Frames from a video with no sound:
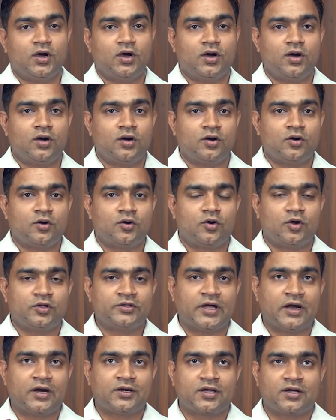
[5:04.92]
On
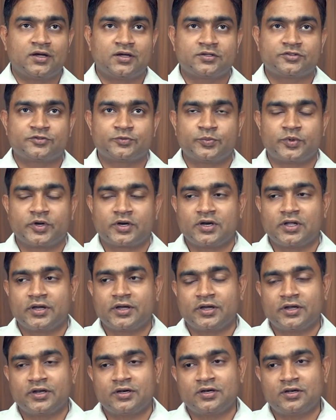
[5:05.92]
that aspect,
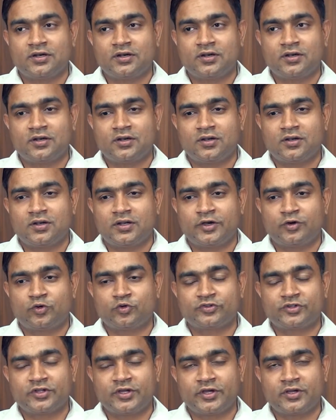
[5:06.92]
I'll like to
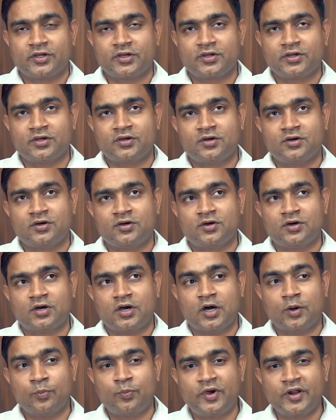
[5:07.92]
say
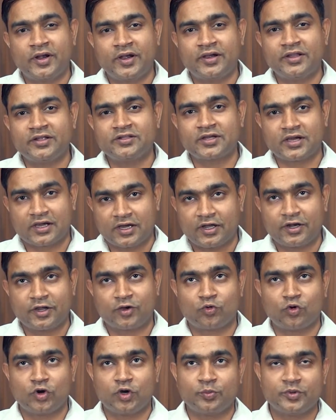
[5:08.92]
upgrading the
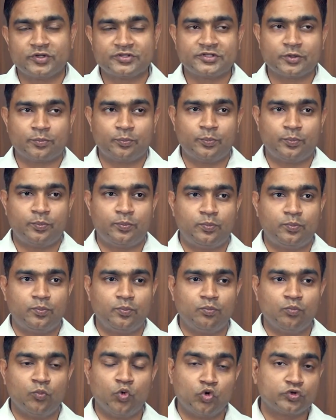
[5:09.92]
curriculum is the
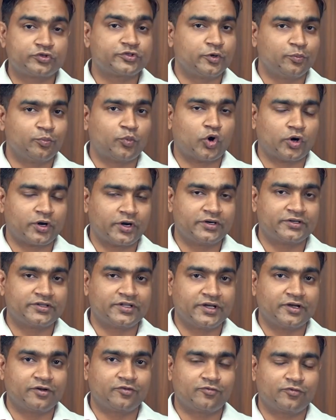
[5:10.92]
most important
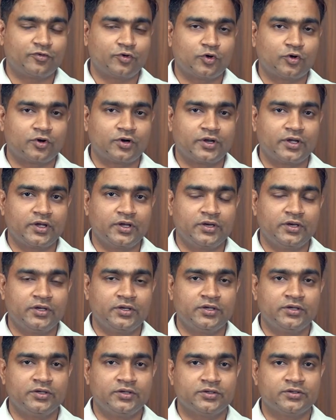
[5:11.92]
thing for
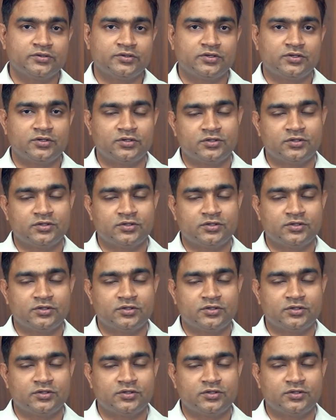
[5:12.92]
any